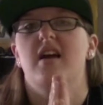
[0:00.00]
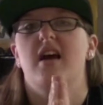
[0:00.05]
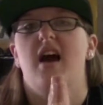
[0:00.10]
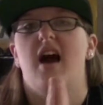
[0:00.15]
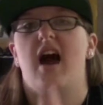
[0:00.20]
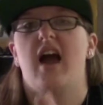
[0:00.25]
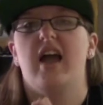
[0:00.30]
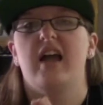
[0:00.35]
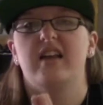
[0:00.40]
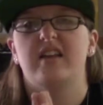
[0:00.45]

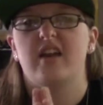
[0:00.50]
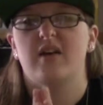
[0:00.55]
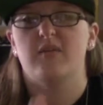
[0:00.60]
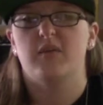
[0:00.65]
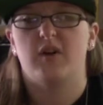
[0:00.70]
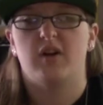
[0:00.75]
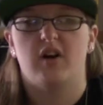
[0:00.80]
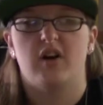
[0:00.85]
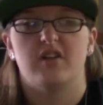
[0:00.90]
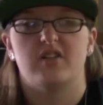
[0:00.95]
I had come
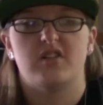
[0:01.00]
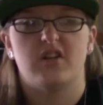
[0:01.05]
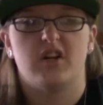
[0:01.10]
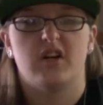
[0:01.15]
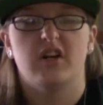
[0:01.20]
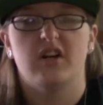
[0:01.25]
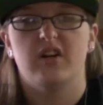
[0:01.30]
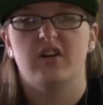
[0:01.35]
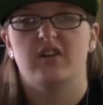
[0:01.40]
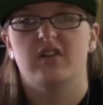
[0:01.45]
across
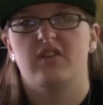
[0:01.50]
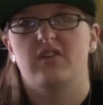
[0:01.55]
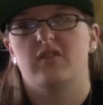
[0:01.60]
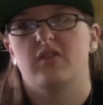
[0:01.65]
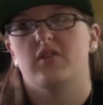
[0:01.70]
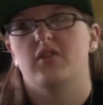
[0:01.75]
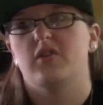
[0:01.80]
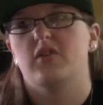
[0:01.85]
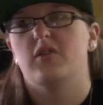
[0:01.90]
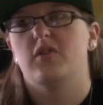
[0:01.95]
her
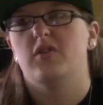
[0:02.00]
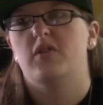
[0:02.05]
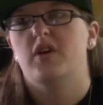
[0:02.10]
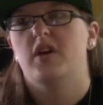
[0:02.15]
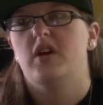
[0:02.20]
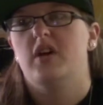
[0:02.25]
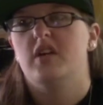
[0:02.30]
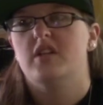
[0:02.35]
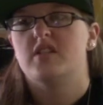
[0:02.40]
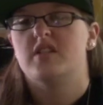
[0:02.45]
through
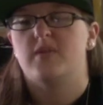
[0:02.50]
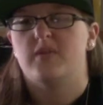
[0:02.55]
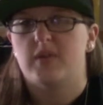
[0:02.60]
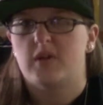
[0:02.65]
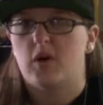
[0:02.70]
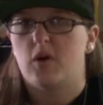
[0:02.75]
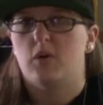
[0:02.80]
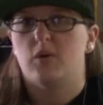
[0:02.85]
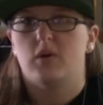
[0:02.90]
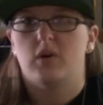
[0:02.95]
some of
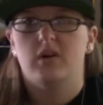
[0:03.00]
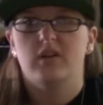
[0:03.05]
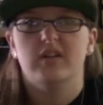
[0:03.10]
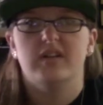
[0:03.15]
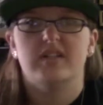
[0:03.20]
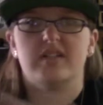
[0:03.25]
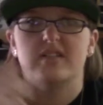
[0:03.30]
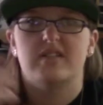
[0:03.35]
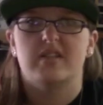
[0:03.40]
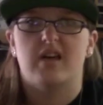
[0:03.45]
Cole
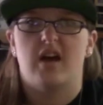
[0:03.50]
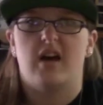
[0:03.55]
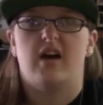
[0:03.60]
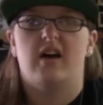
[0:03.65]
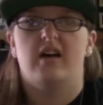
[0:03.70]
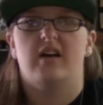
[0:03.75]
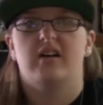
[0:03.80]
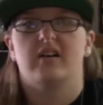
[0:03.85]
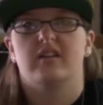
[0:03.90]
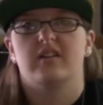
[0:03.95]
Rowland's
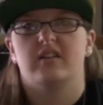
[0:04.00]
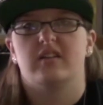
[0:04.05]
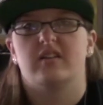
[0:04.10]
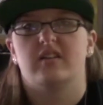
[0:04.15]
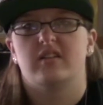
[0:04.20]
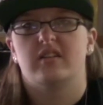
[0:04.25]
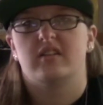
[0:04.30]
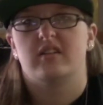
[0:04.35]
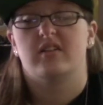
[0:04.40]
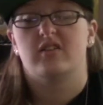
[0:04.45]

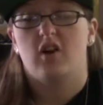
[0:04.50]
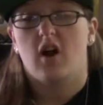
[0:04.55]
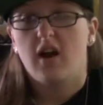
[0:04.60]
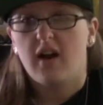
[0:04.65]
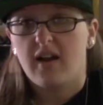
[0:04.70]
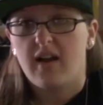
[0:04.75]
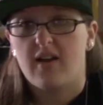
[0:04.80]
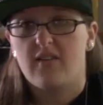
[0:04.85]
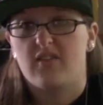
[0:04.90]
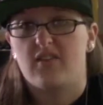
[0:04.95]
guitar
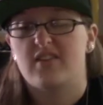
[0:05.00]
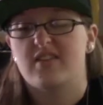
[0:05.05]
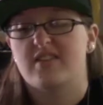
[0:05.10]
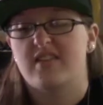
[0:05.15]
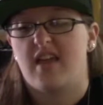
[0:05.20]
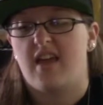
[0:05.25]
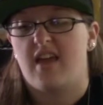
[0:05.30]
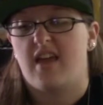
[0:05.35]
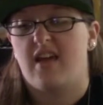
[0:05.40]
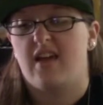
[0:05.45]
covers,
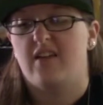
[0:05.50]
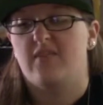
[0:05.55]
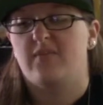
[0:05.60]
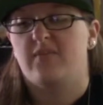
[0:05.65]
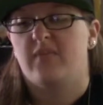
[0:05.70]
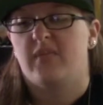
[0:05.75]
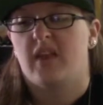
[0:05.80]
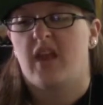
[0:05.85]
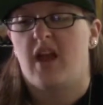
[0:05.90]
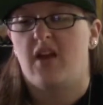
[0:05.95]
and
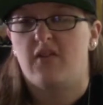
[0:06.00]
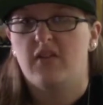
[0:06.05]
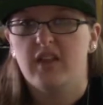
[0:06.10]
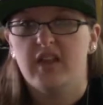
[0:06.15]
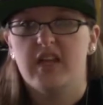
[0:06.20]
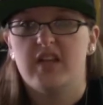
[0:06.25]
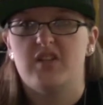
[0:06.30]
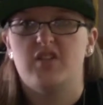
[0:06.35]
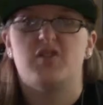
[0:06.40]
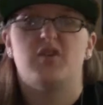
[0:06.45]
I
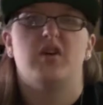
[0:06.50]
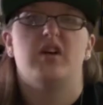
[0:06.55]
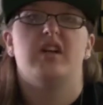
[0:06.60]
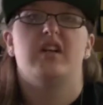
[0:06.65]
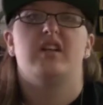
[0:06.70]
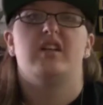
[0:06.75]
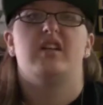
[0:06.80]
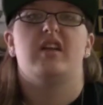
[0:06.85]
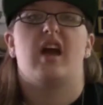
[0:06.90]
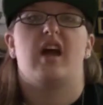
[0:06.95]
really
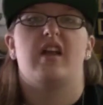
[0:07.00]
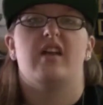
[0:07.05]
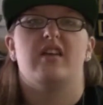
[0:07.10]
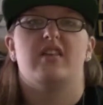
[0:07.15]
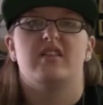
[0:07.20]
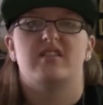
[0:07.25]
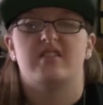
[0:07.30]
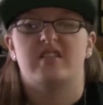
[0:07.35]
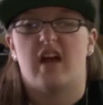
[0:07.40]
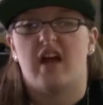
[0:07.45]
enjoyed kind of
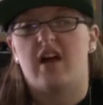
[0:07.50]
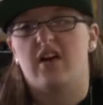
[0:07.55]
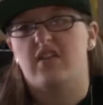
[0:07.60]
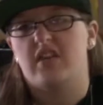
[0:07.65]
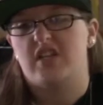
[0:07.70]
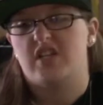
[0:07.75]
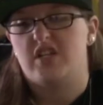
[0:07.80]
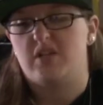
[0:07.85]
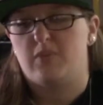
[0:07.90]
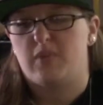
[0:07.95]
the style
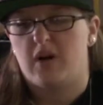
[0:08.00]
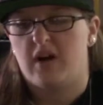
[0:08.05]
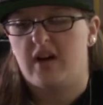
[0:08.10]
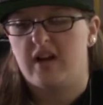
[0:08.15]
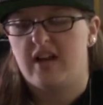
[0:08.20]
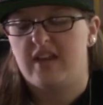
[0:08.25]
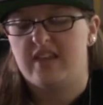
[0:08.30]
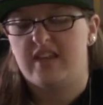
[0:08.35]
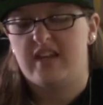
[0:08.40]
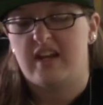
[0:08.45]
that she
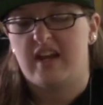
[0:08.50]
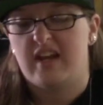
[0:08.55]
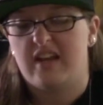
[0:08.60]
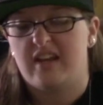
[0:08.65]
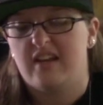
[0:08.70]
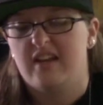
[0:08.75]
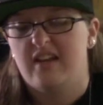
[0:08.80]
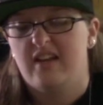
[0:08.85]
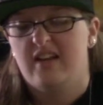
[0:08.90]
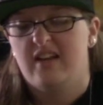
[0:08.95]
brought. And then
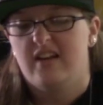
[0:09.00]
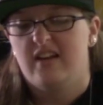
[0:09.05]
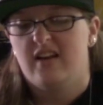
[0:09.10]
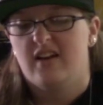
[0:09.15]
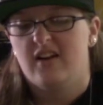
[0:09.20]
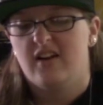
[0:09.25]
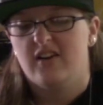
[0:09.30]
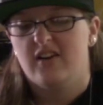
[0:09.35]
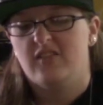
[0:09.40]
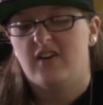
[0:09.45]
I
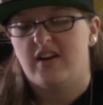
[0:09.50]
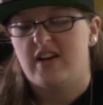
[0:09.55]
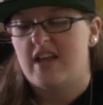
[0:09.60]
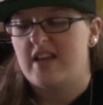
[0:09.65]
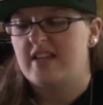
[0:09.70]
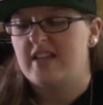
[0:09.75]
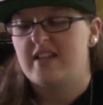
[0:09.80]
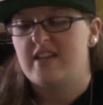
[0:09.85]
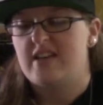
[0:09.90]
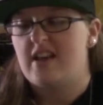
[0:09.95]
heard
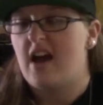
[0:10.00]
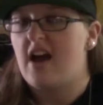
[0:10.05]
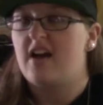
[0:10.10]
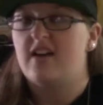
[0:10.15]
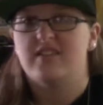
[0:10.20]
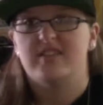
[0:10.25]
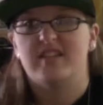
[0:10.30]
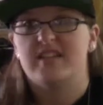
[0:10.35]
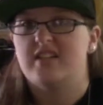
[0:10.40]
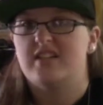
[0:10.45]
Red-Handed Denial,
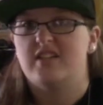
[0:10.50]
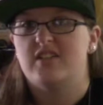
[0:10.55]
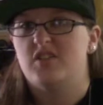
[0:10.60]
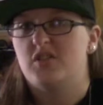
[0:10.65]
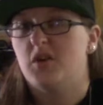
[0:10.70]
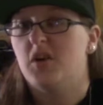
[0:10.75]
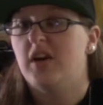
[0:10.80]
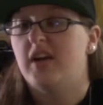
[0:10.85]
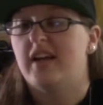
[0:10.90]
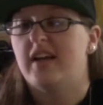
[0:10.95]
didn't
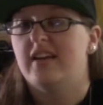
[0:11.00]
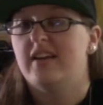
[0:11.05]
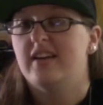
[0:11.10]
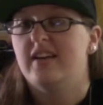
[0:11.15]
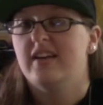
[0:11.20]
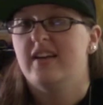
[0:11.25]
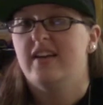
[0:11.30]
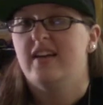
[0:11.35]
enjoy it,